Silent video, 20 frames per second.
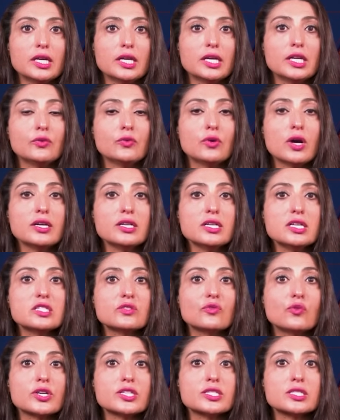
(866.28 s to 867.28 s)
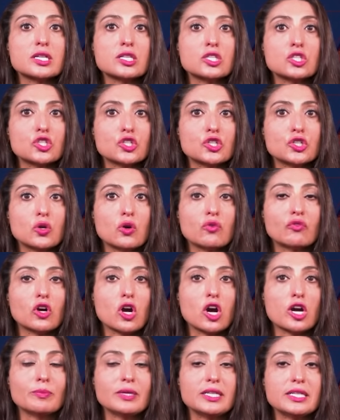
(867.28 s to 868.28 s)
Iran has voiced concern over
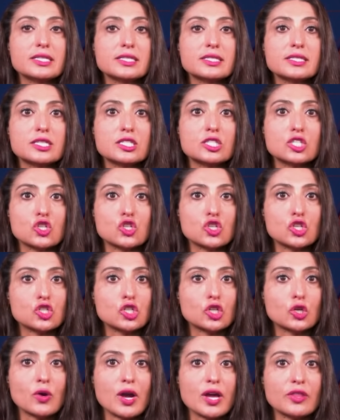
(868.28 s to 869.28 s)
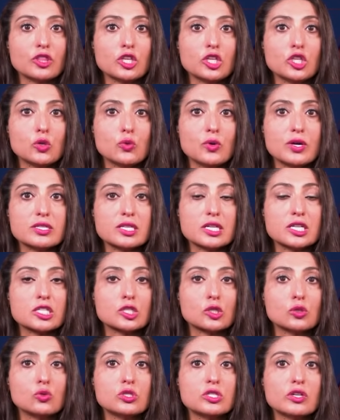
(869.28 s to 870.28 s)
Armenia's decision to grant the U.S.
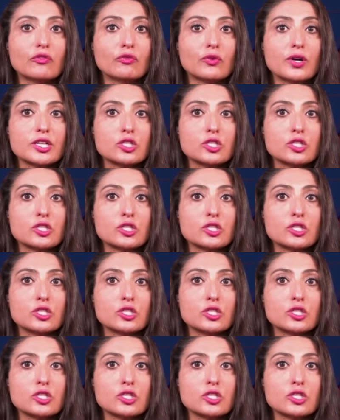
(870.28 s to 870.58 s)
exclusive rights